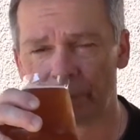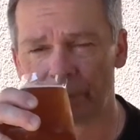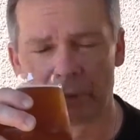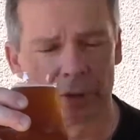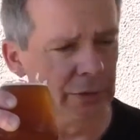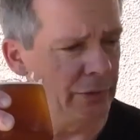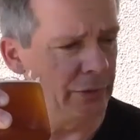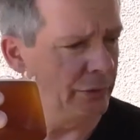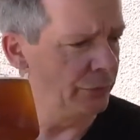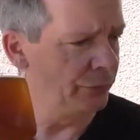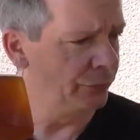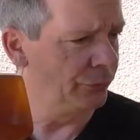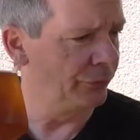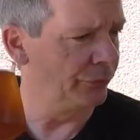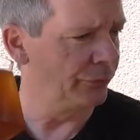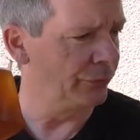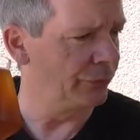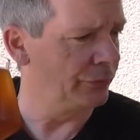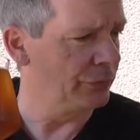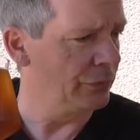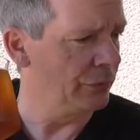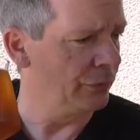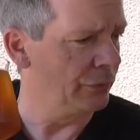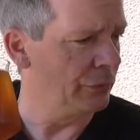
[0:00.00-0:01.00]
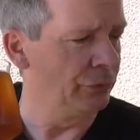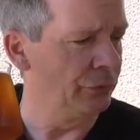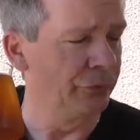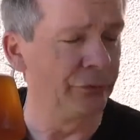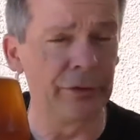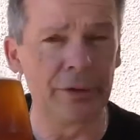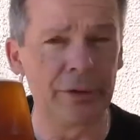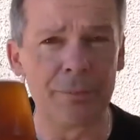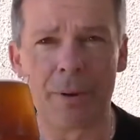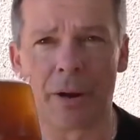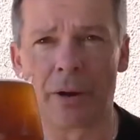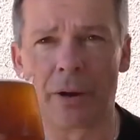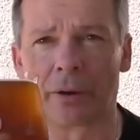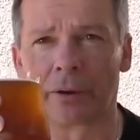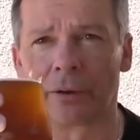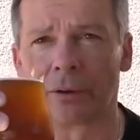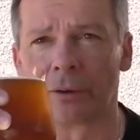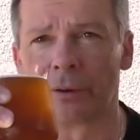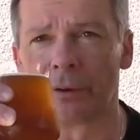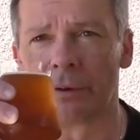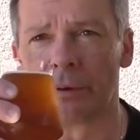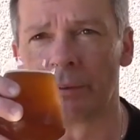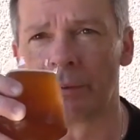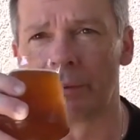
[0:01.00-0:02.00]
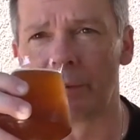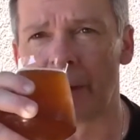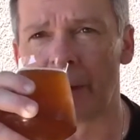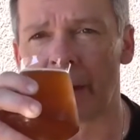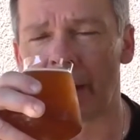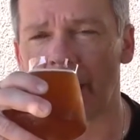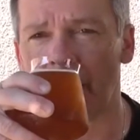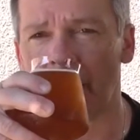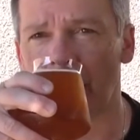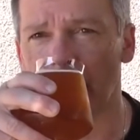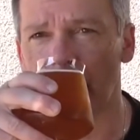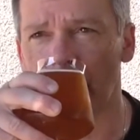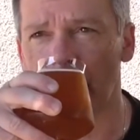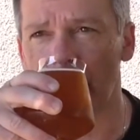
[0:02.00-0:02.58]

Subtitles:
though you've used the American ale,